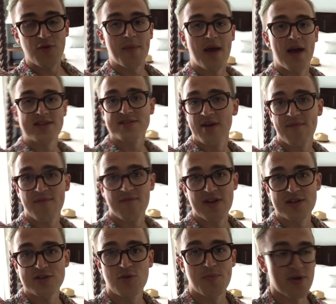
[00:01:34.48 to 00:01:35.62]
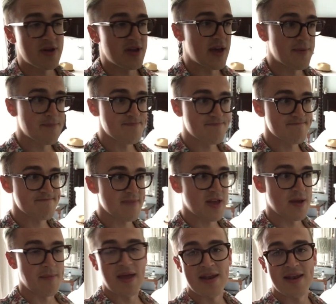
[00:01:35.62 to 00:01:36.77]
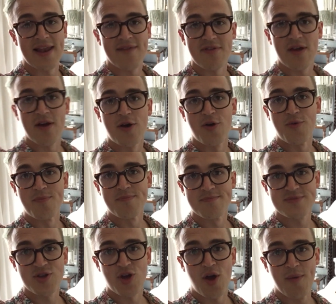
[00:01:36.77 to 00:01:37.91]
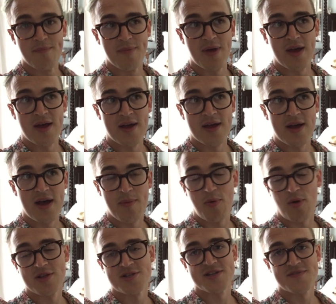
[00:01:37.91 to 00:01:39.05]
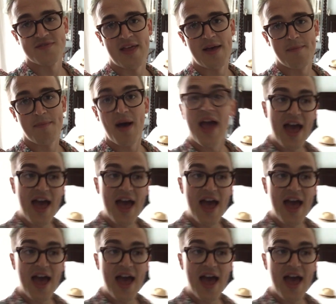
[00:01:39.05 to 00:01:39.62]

to admit, I still haven't finished your book yet, and I left it at home. So I apologise for that. But